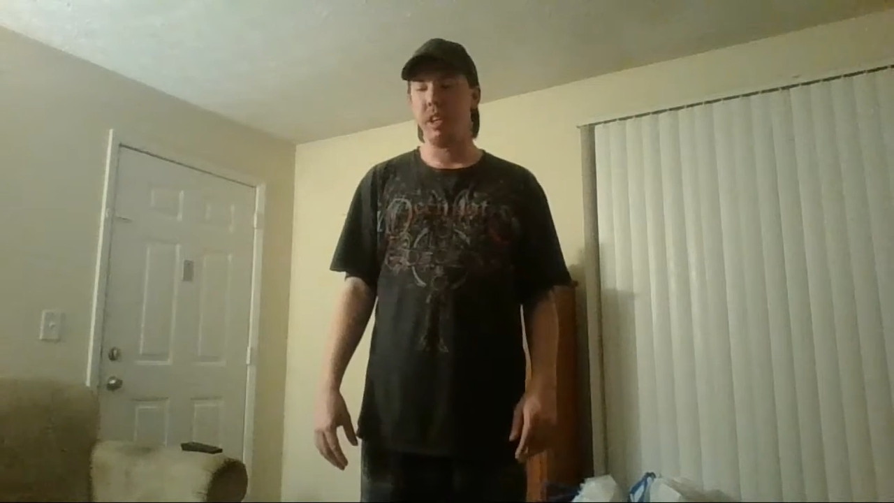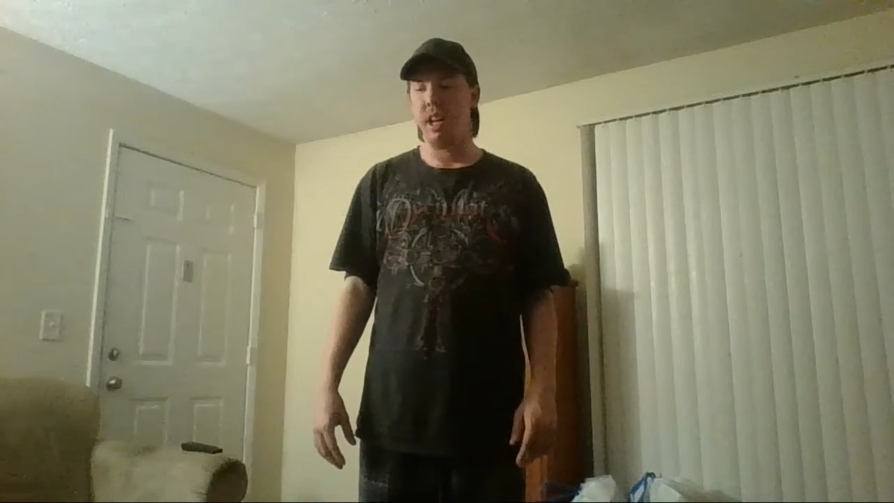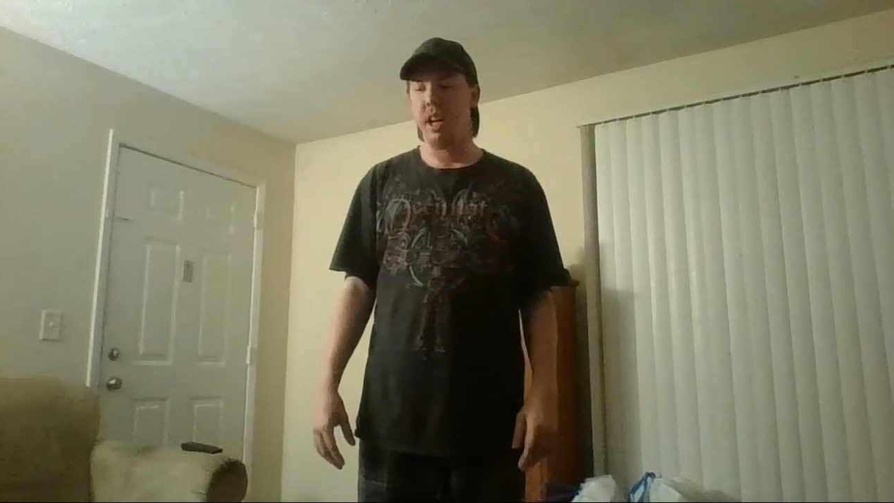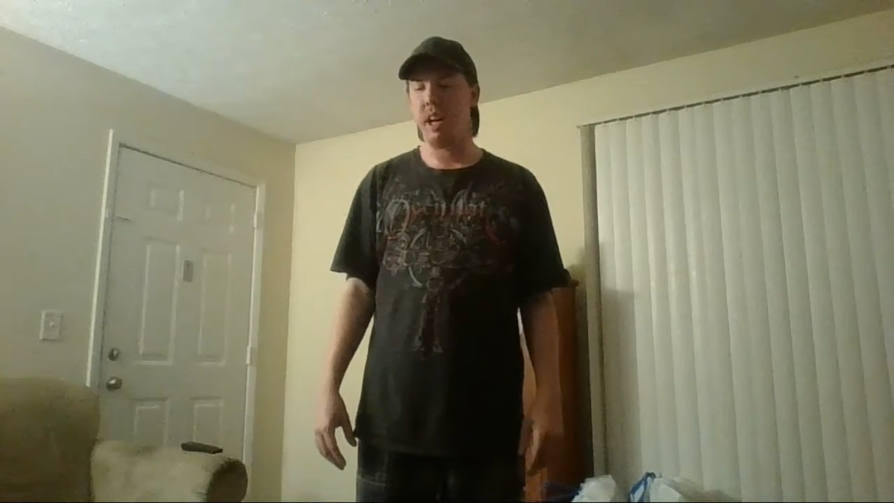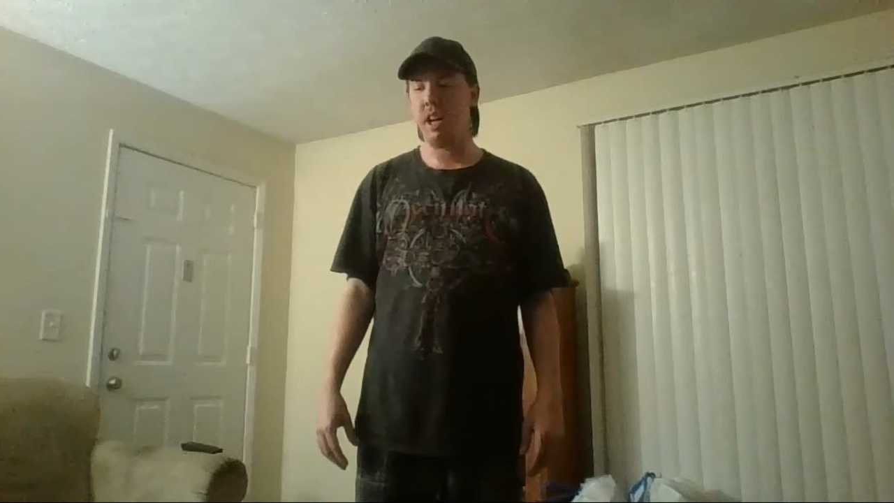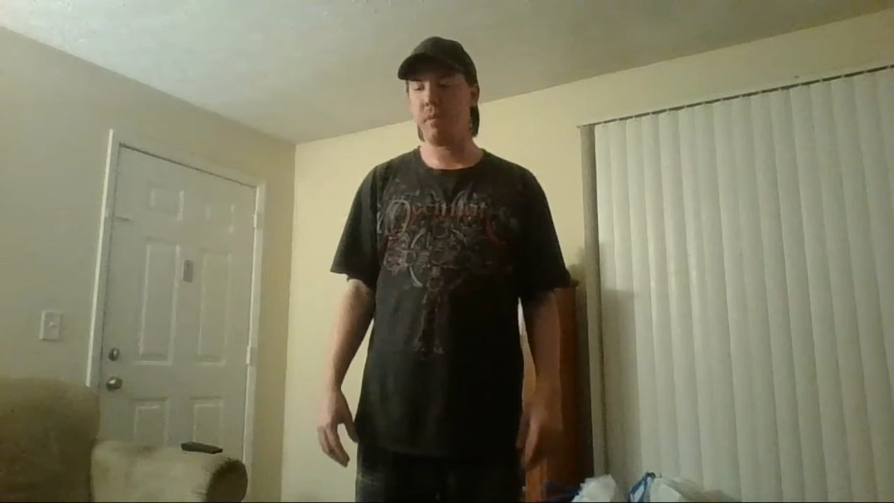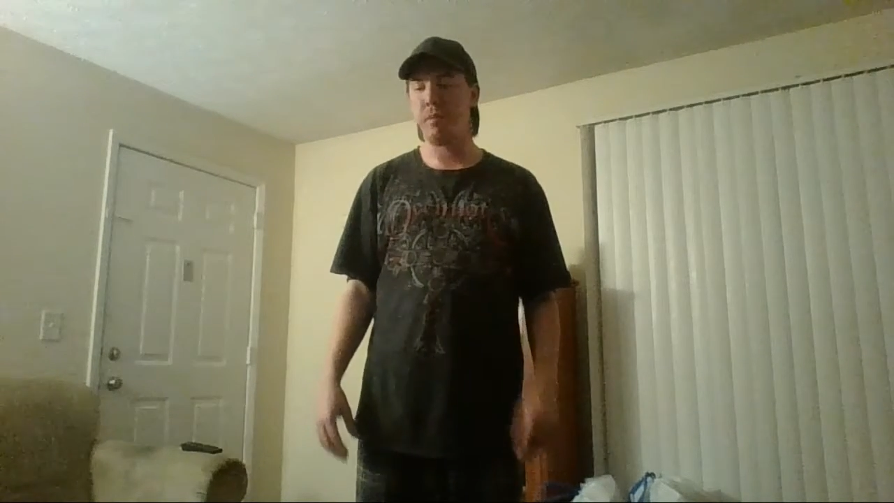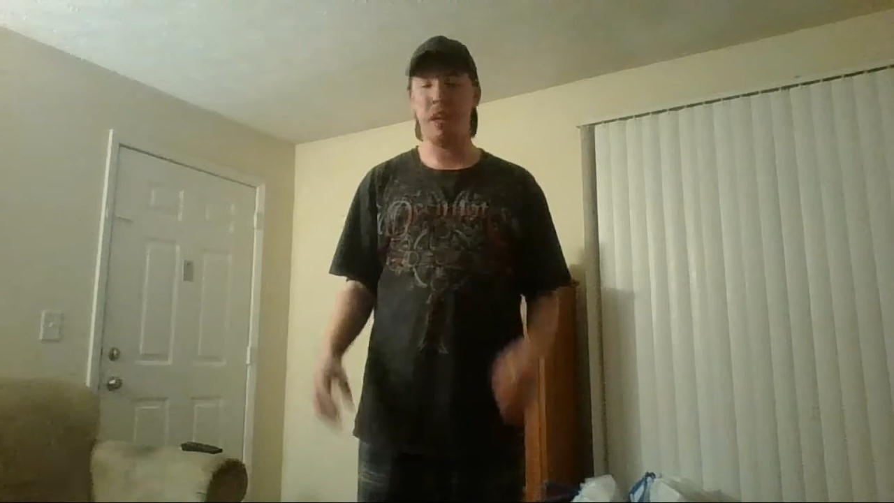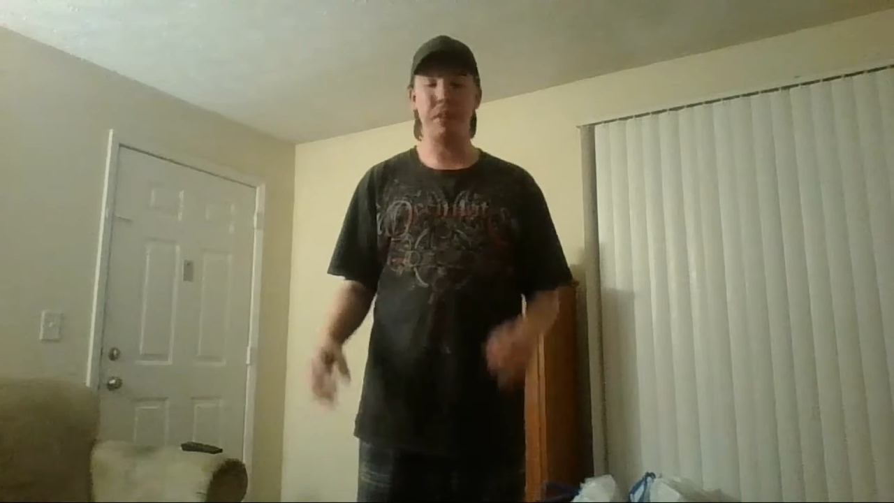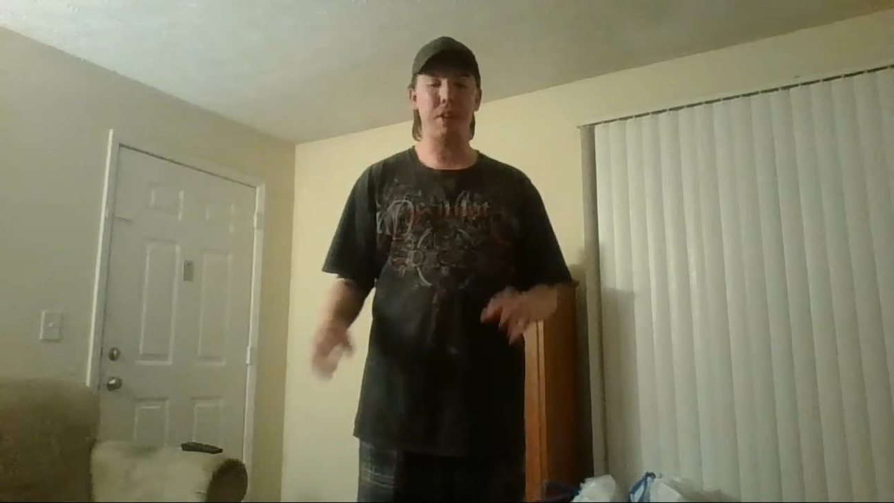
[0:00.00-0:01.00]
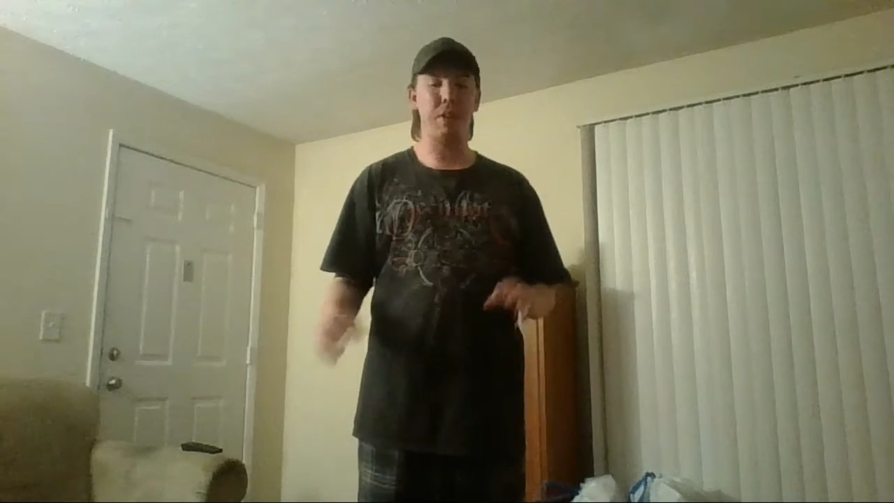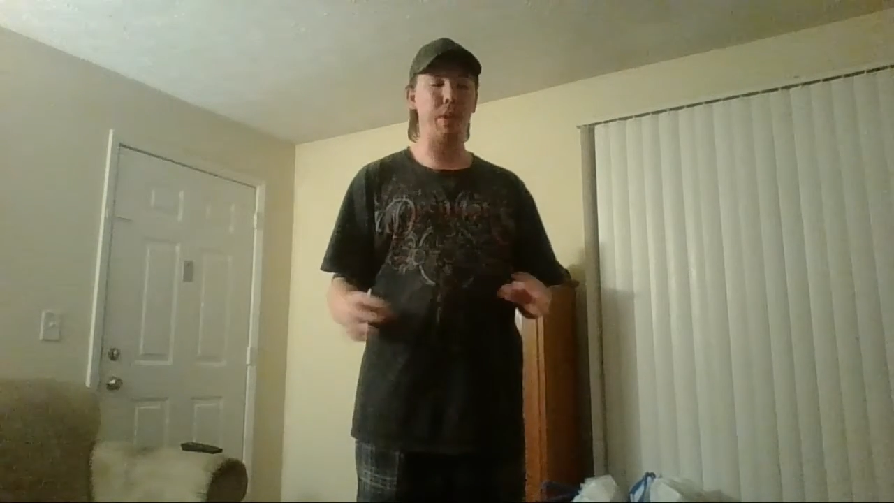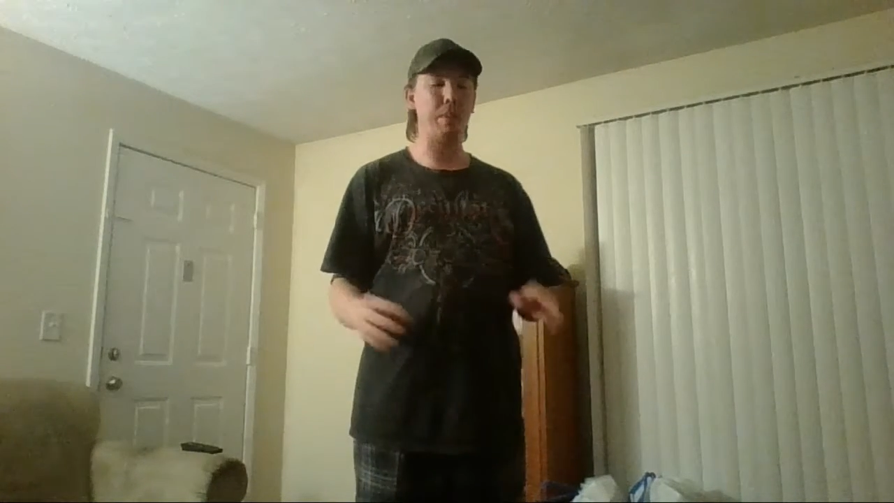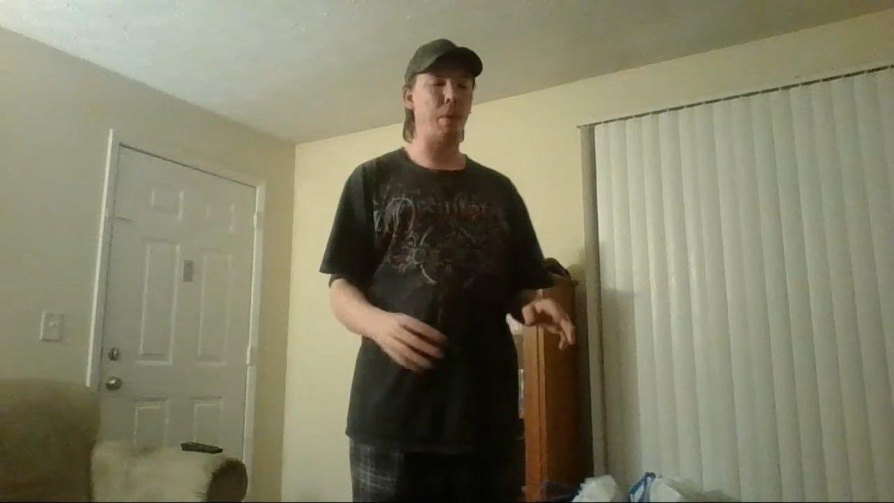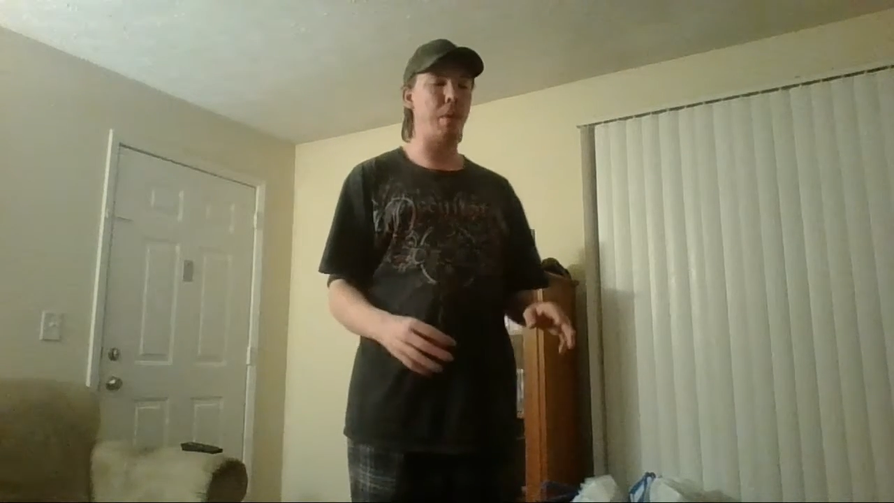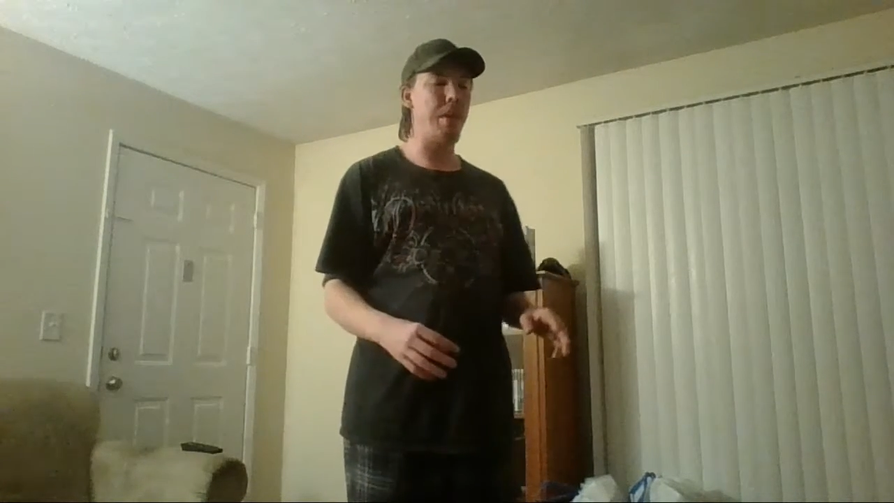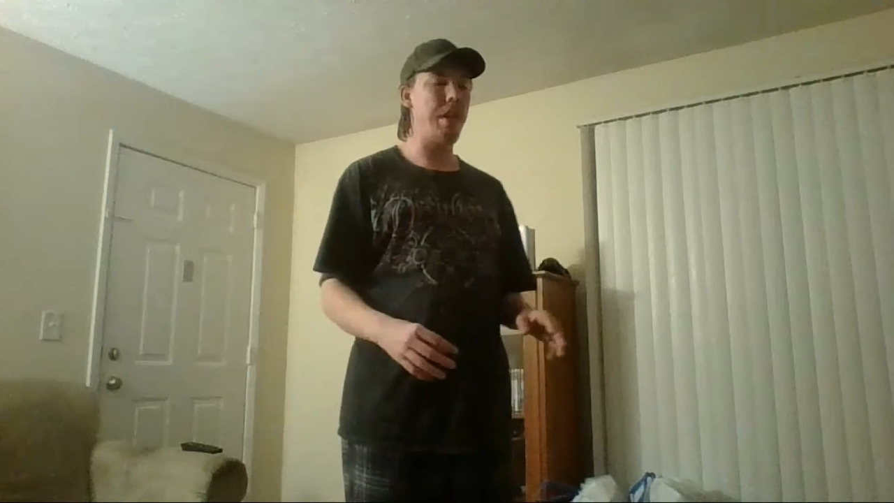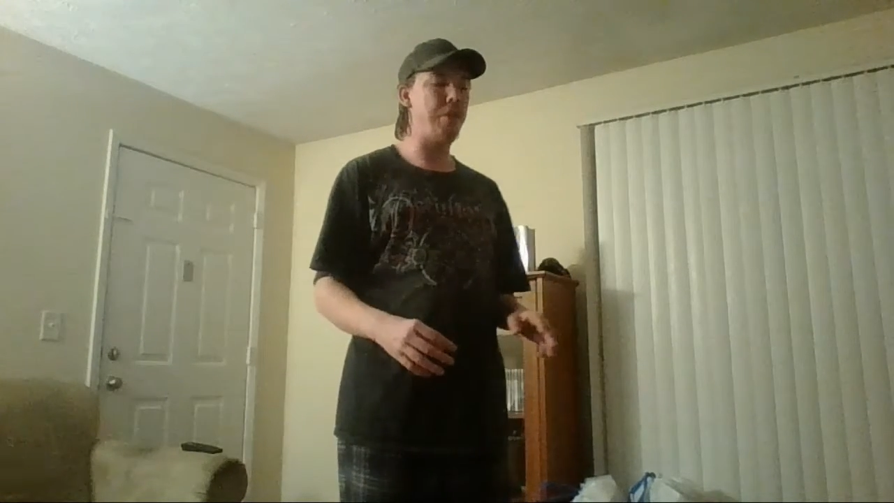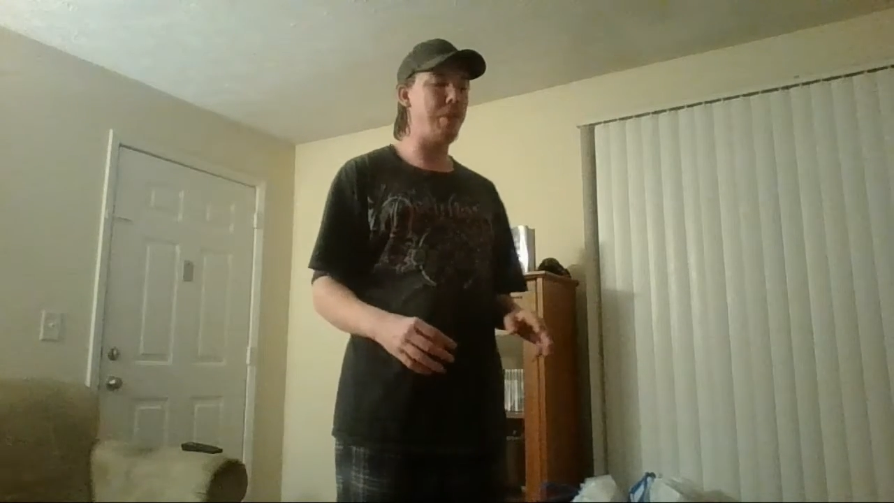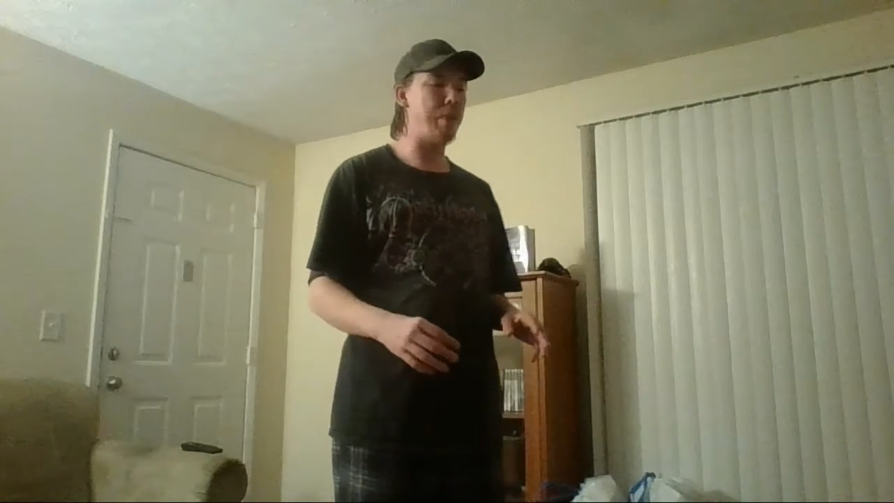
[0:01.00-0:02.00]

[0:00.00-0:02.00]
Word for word: Um, Death Eater Reborn has been